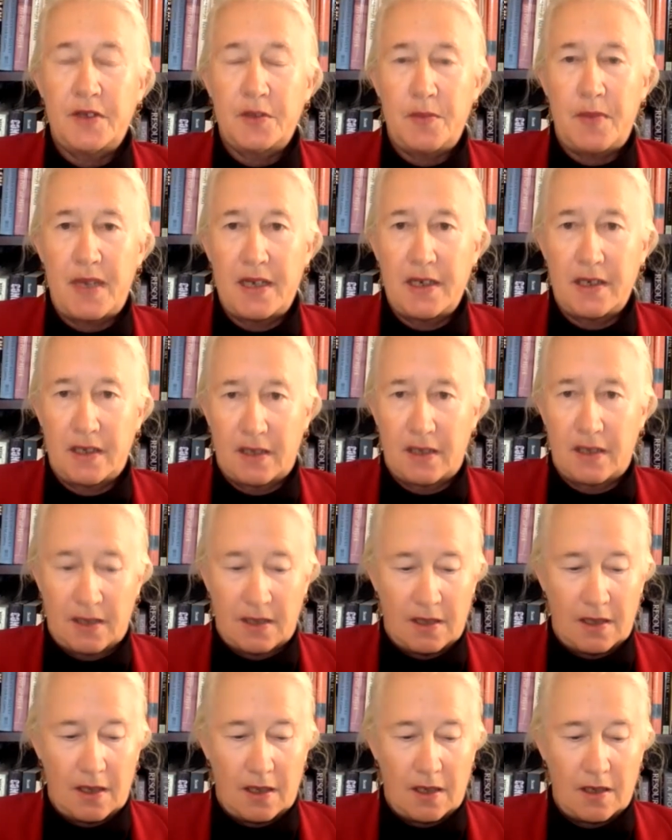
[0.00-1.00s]
to make
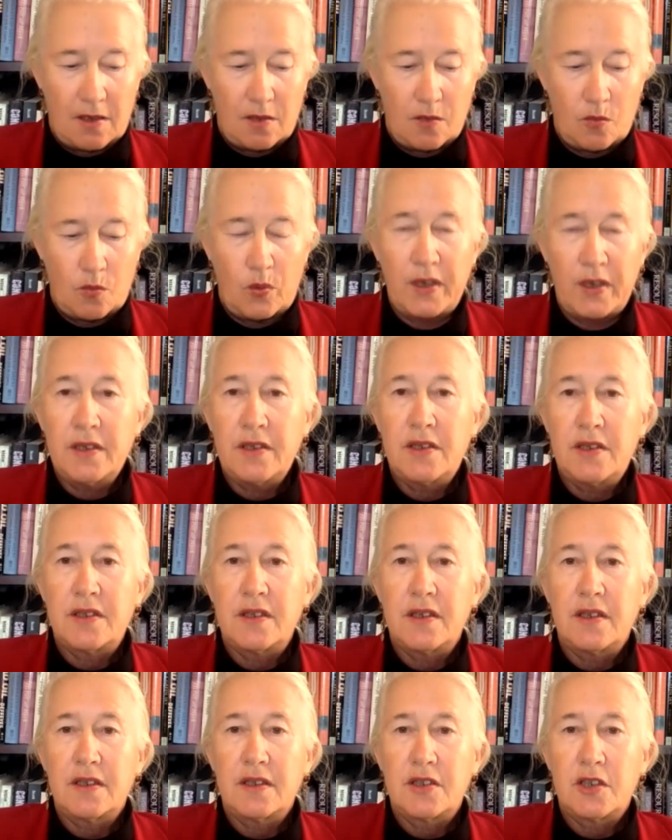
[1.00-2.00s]
uh, wind
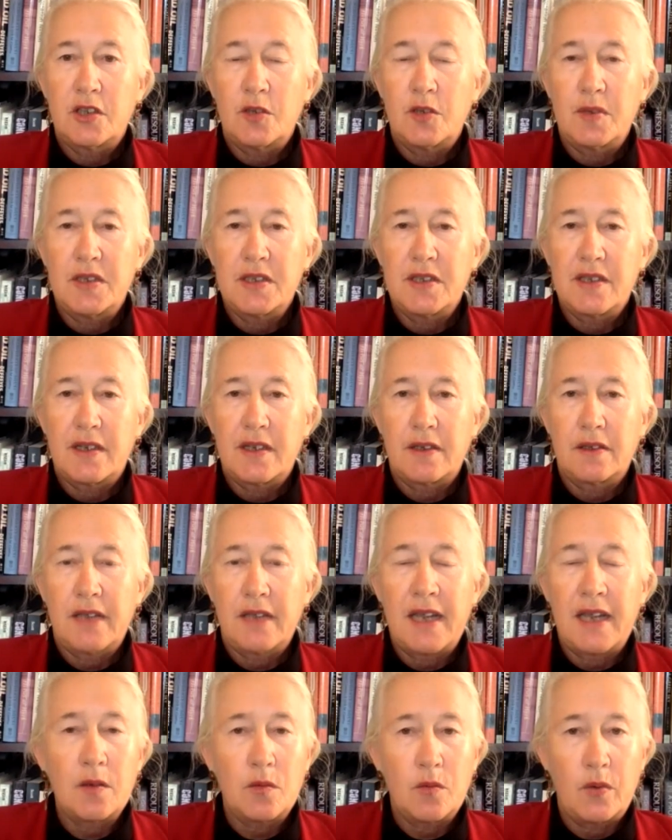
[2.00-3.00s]
turbines,
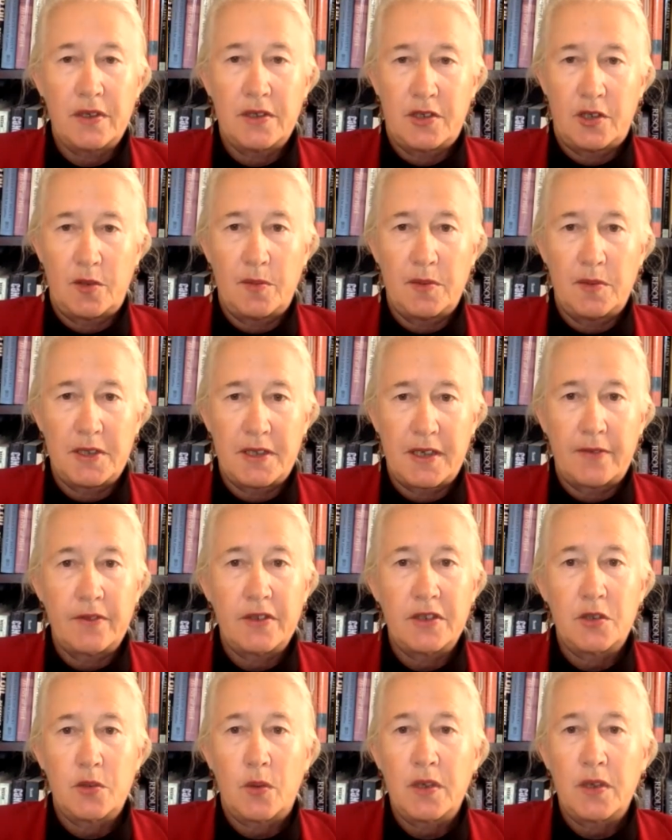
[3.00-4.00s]
land wind turbines
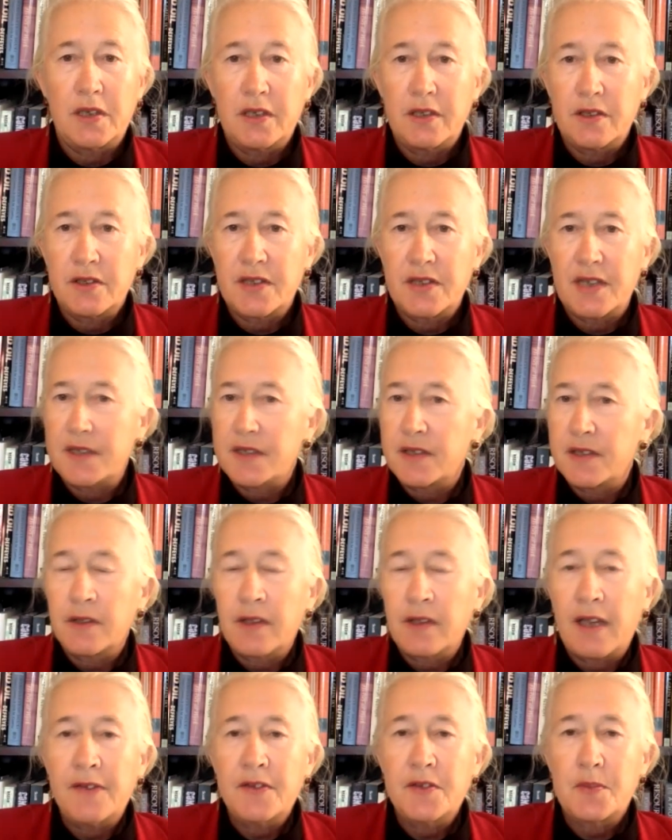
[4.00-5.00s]
every twenty years, that's their
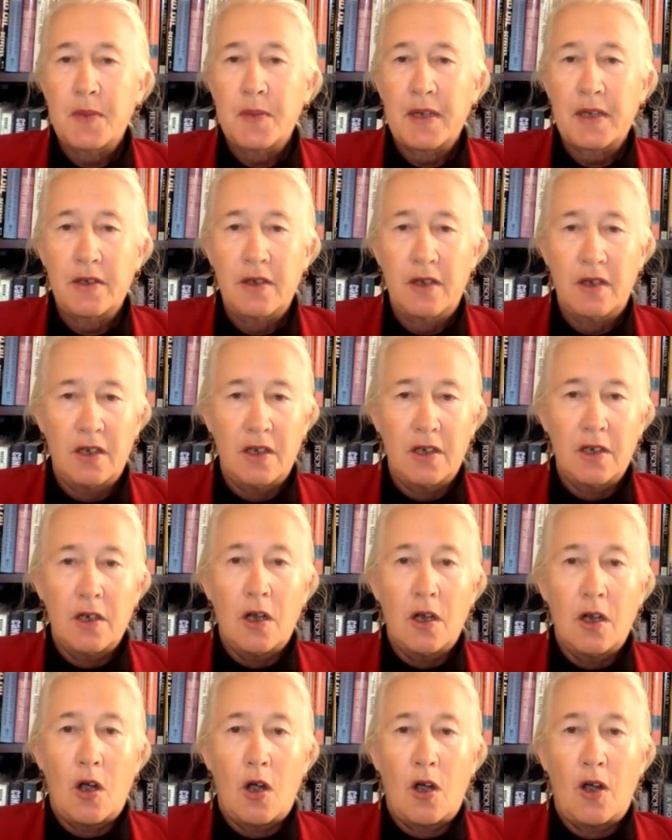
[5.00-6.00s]
lifespan,
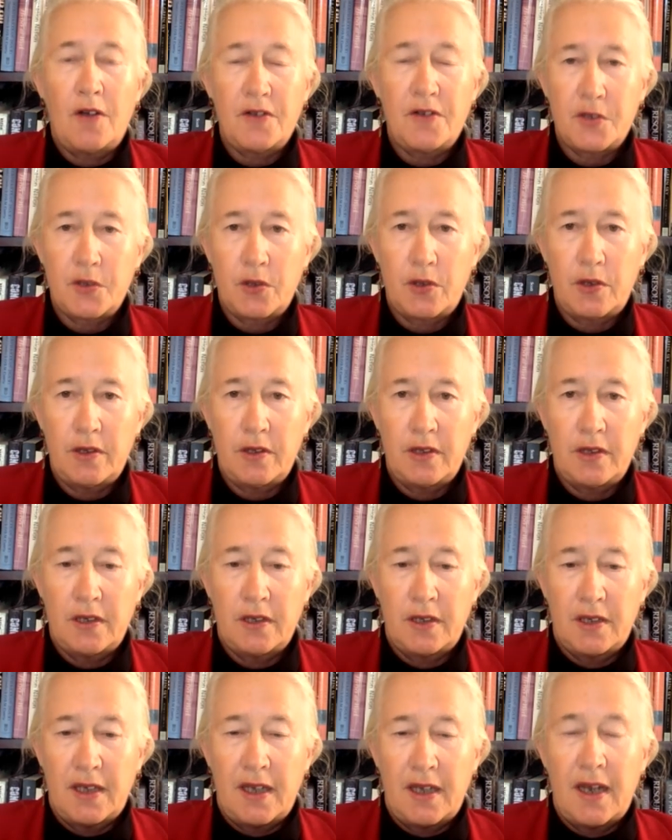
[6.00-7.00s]
offshore
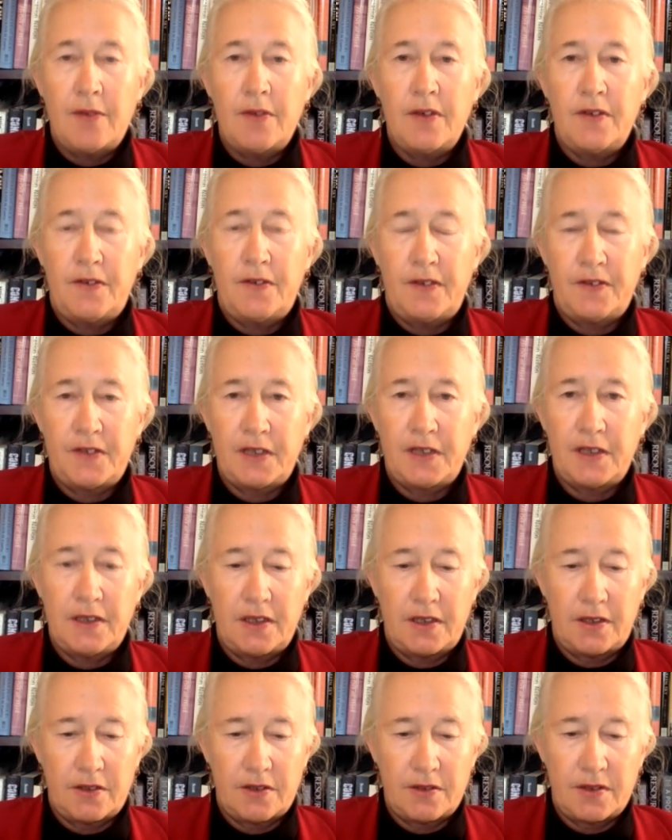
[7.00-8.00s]
every fifteen
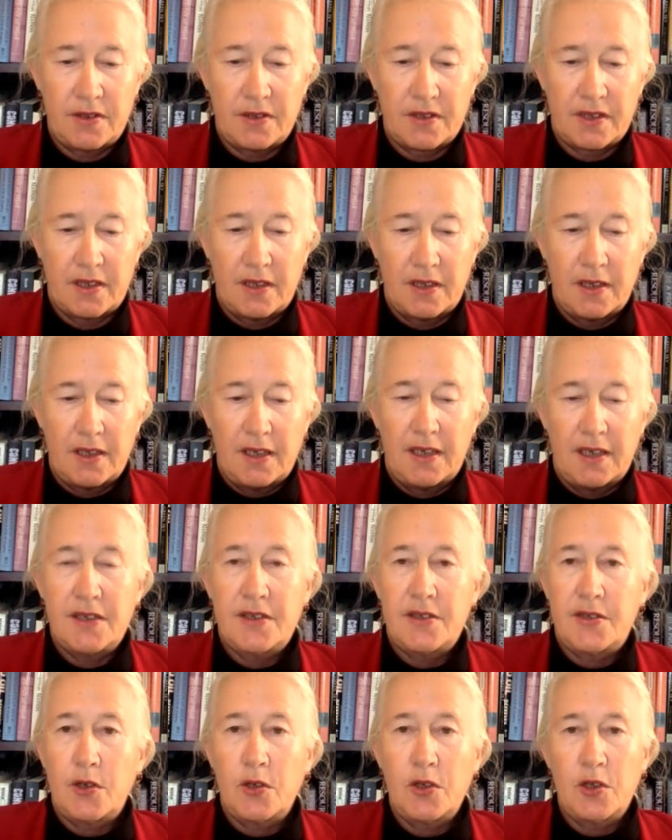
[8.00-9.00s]
years, and
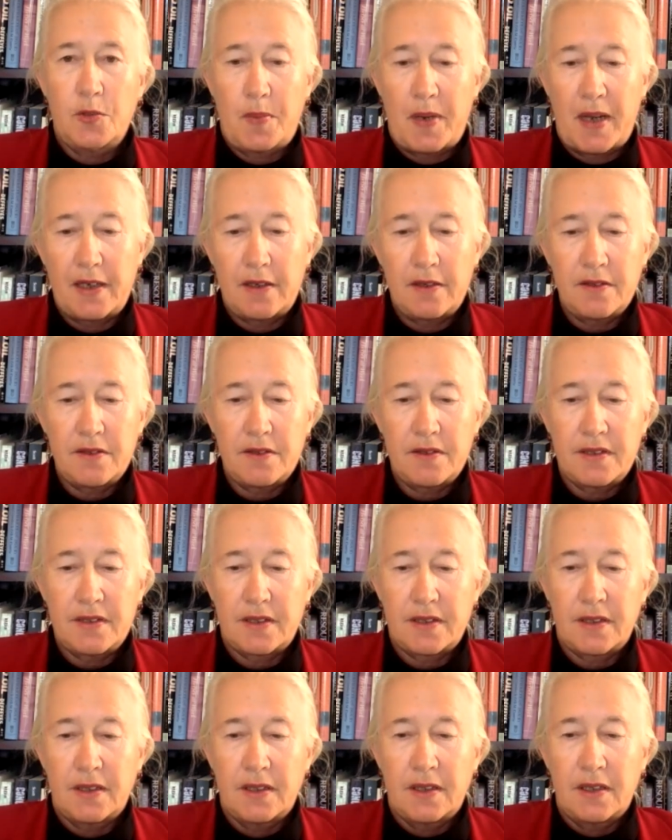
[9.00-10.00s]
solar panels
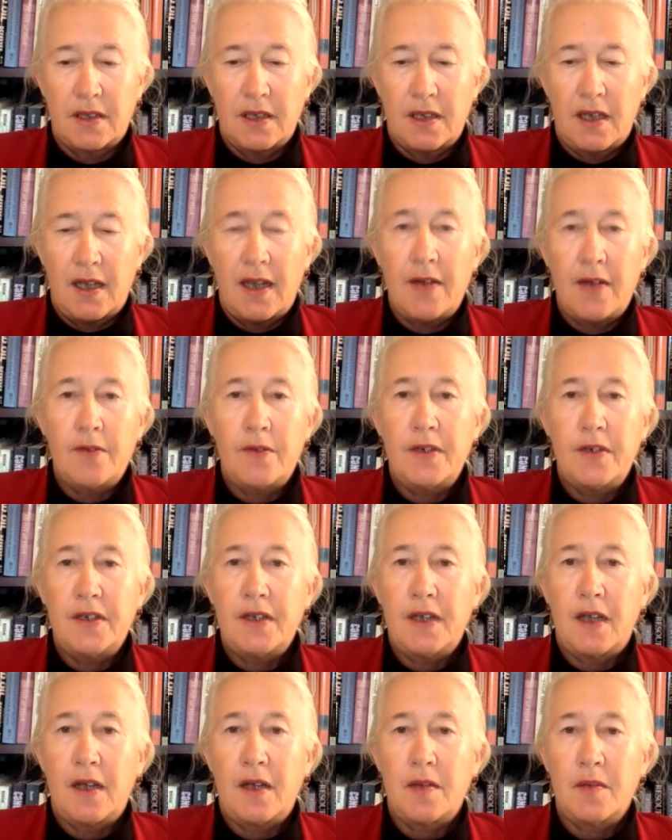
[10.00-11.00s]
every
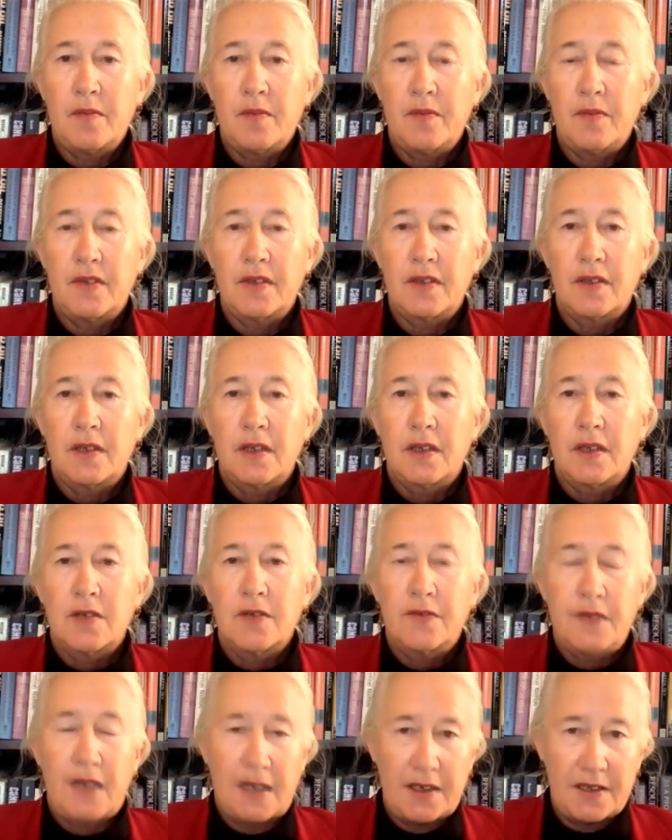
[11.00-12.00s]
um,
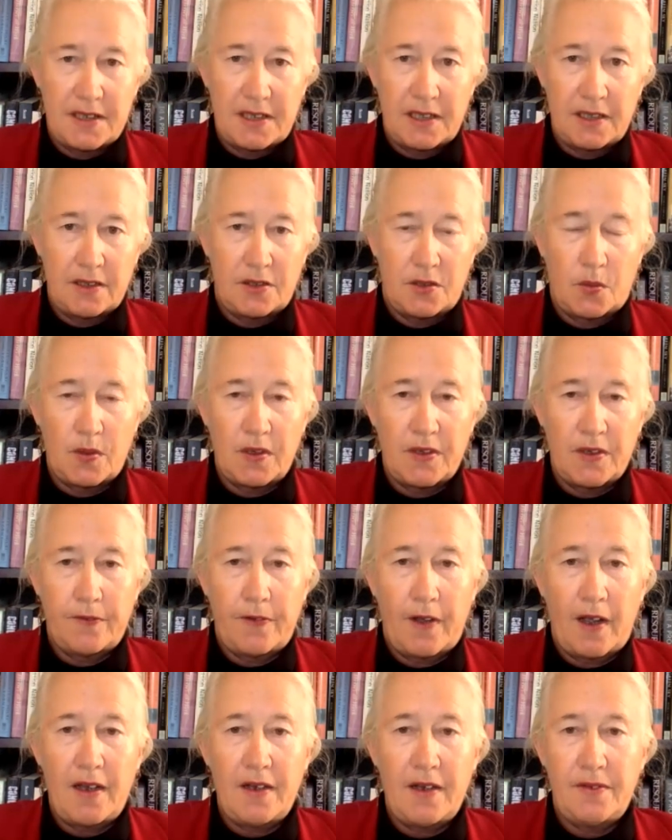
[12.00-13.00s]
eighteen to
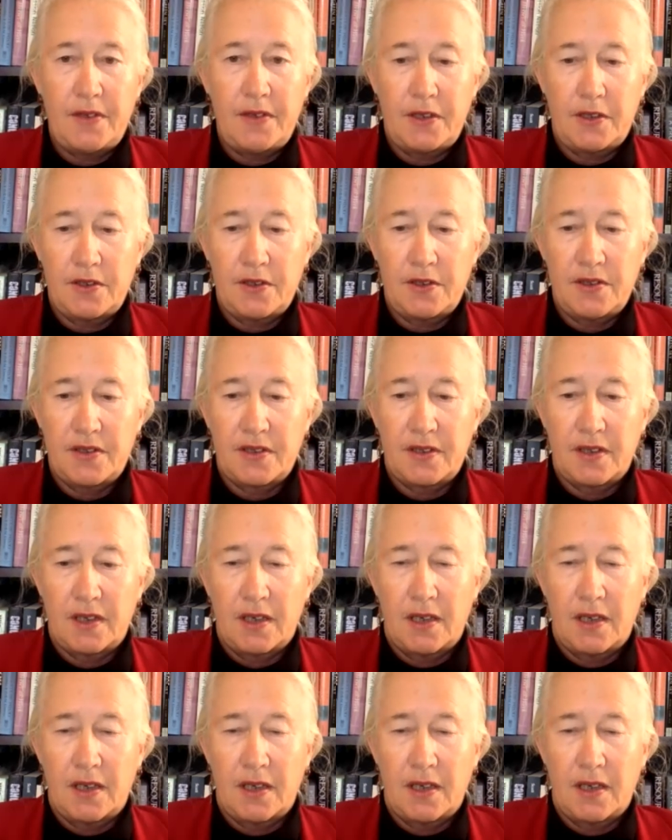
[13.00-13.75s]
twenty-five years.